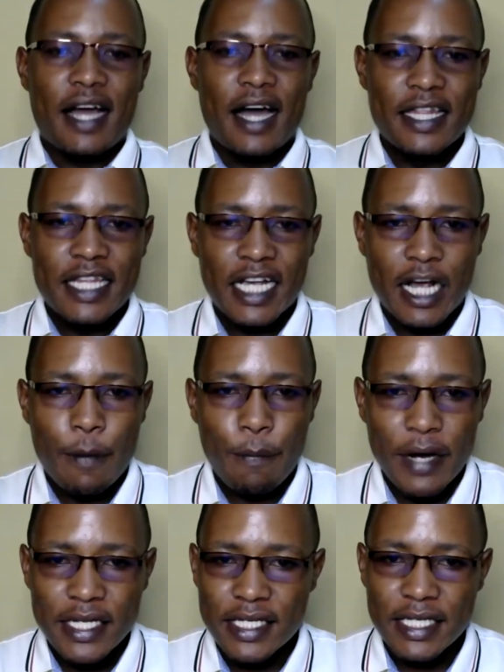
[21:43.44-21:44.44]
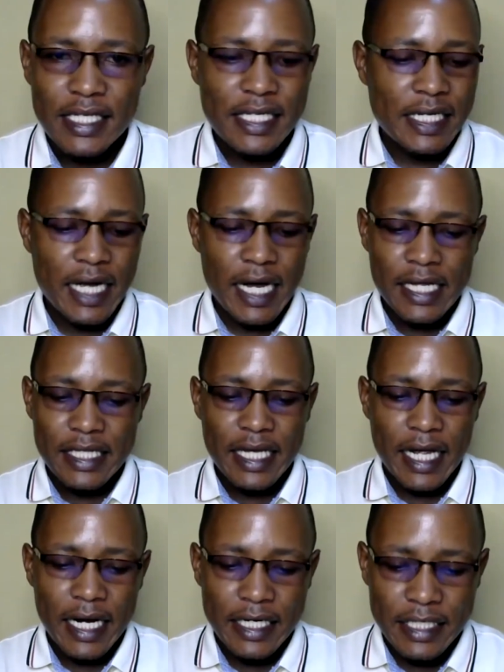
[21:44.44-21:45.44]
and the capacity and
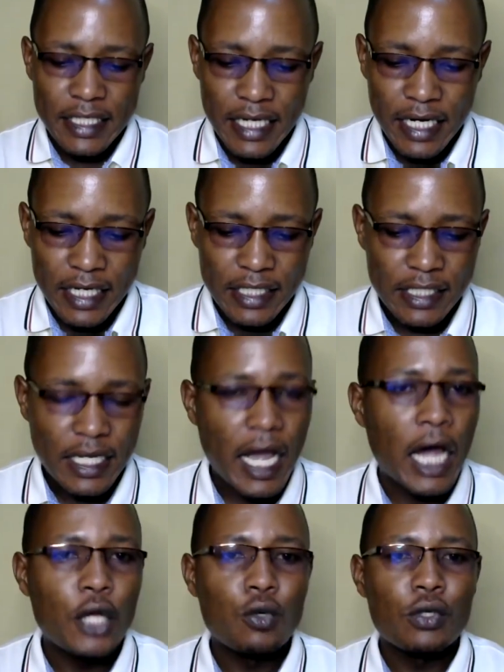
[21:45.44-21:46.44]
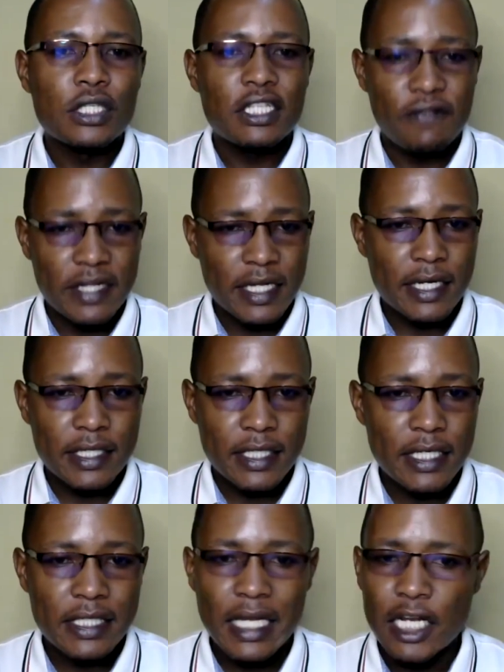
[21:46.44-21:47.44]
the ideas and whatever that it
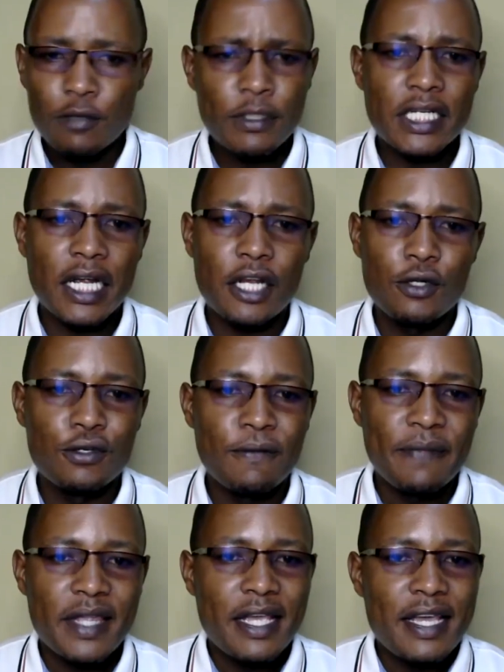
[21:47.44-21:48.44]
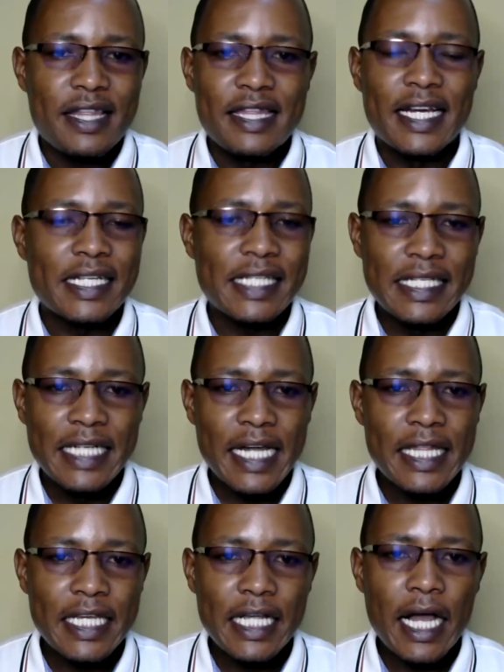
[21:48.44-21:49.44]
is. Let me tell you, there is
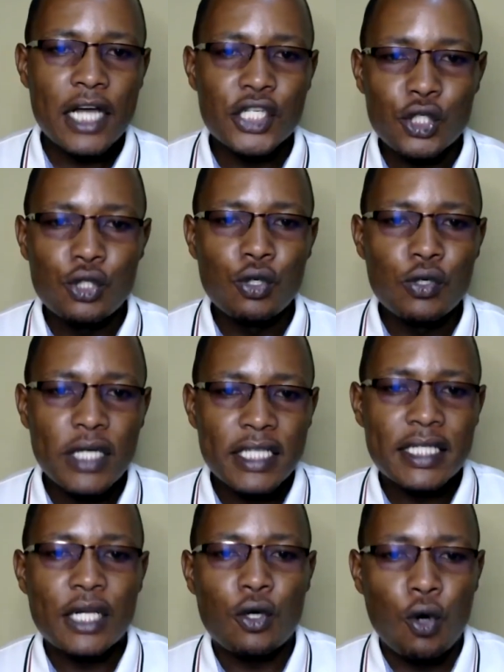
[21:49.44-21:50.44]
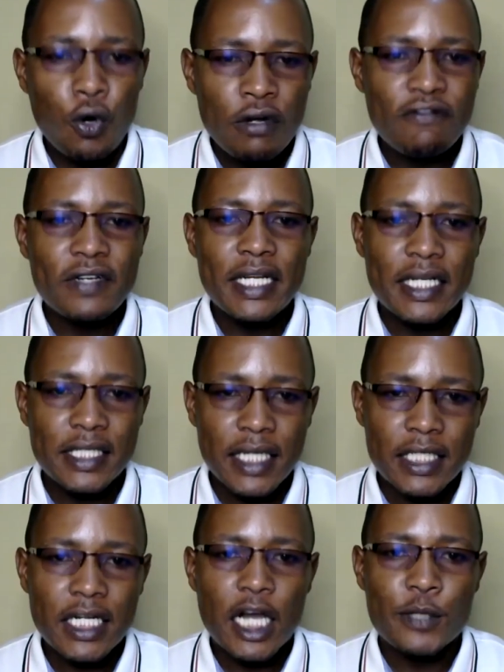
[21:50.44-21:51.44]
nothing as good as the confidence
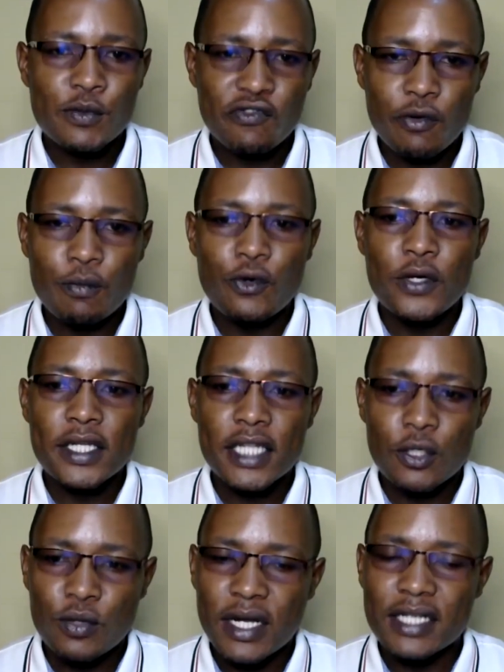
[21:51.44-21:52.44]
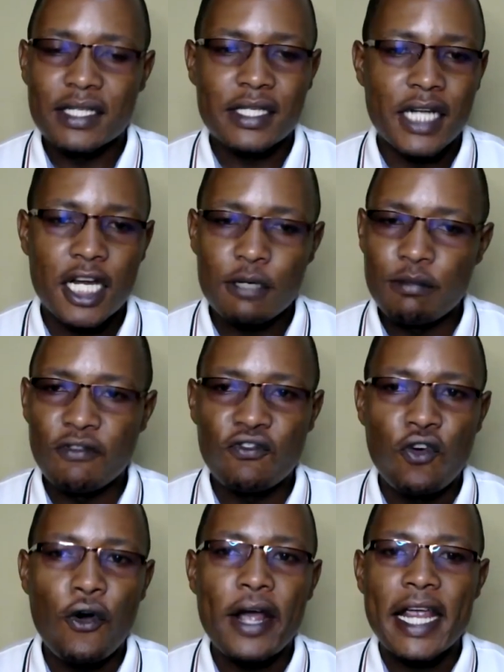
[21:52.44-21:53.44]
that comes from knowing that you can stand
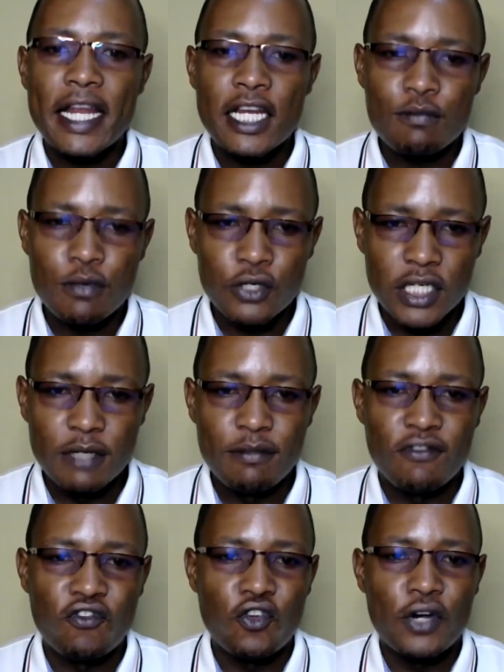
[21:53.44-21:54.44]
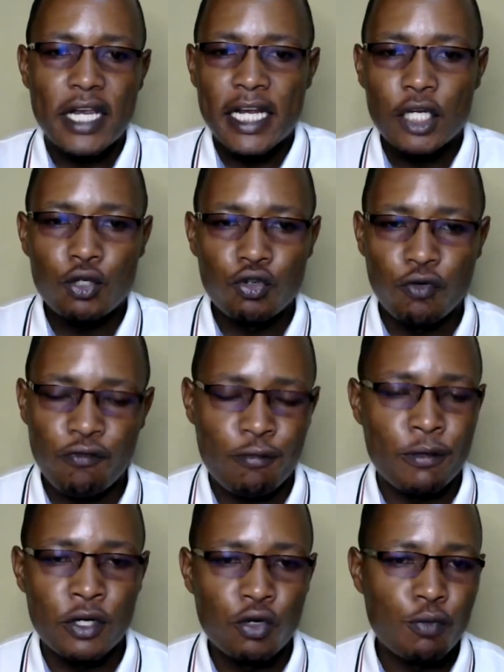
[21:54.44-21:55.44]
before anybody, before any
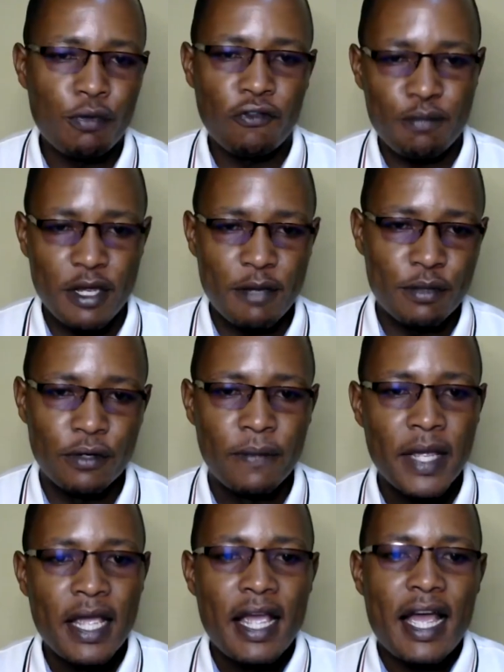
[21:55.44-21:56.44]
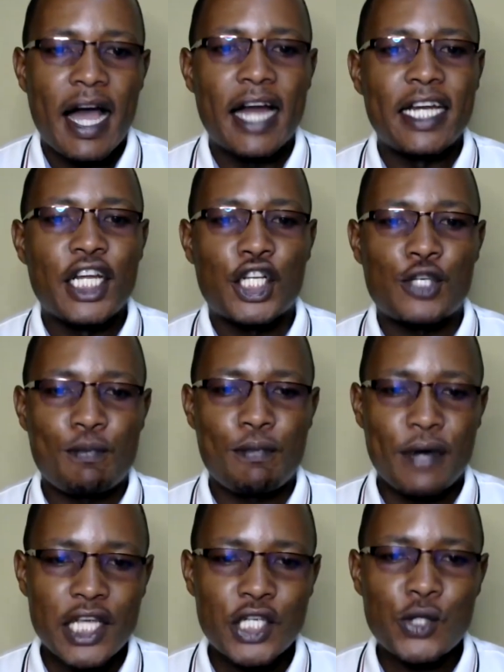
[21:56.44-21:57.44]
group of people, and
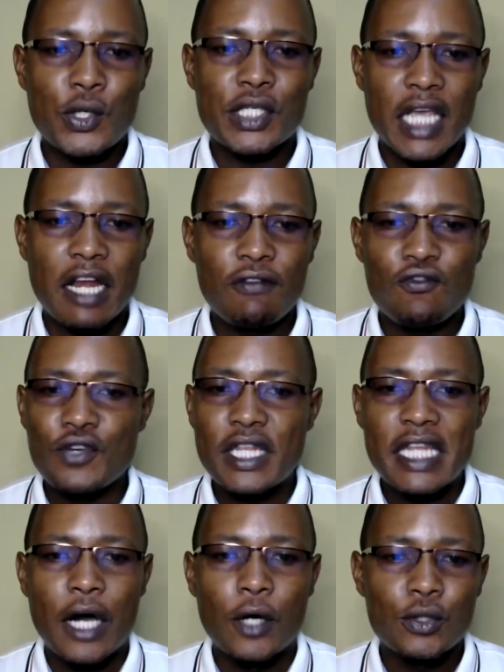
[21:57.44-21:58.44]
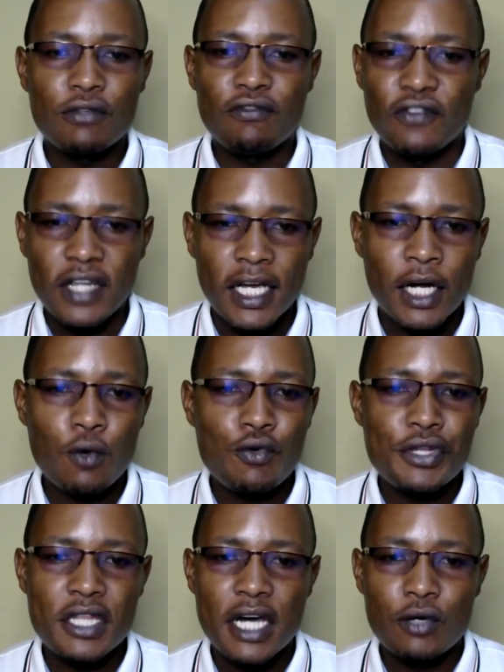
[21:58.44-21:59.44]
express yourself without fear,
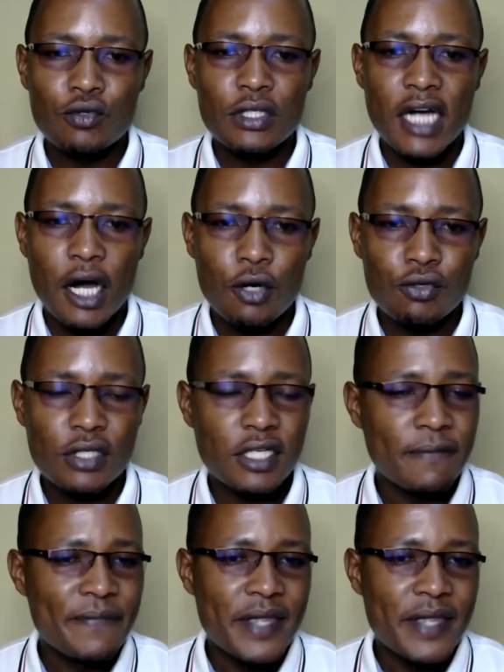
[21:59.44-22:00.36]
without doubt,